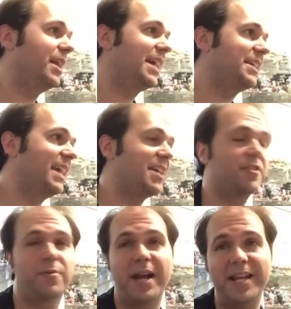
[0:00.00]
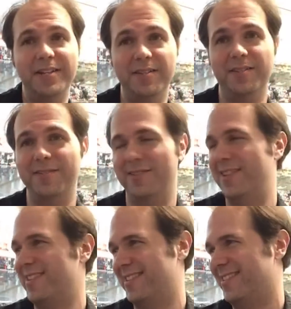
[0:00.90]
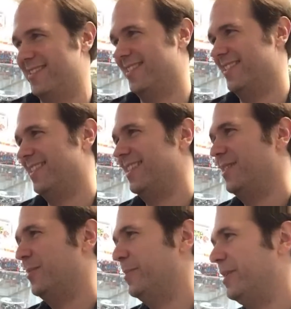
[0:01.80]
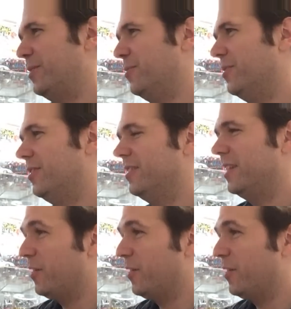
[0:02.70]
I guess Grandis would be cool.